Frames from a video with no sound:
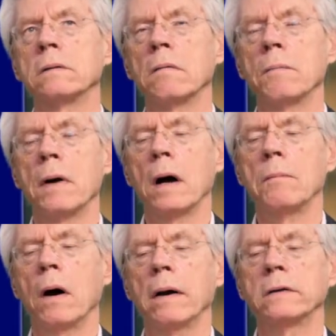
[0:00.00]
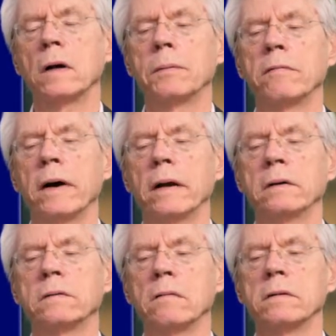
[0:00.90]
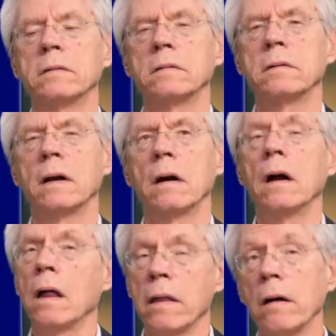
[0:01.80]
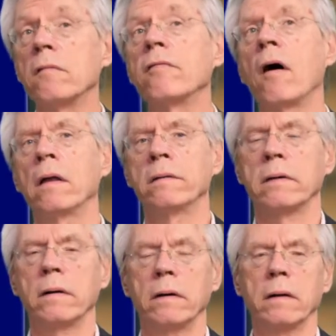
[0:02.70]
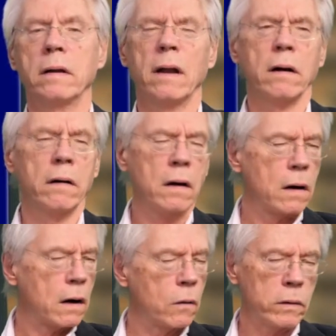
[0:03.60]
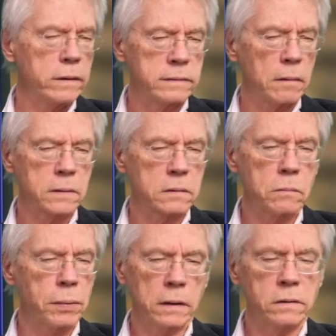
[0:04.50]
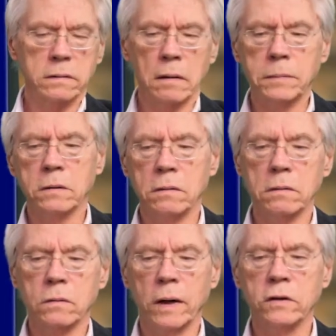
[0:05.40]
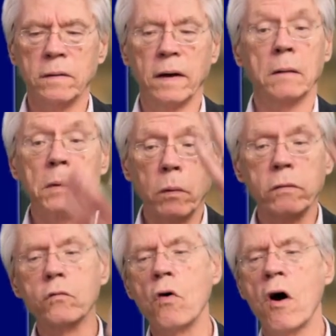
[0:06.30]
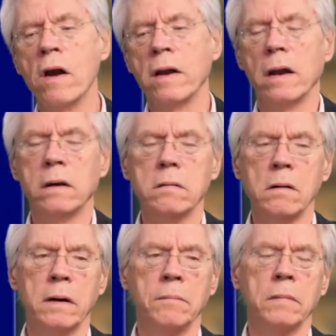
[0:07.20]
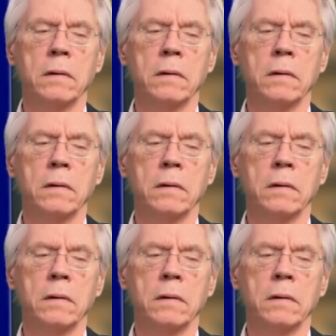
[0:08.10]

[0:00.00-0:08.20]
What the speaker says: bodies are providing services that are voluntary, that are really subject to budget, subject to discretion. They can be withdrawn at any time.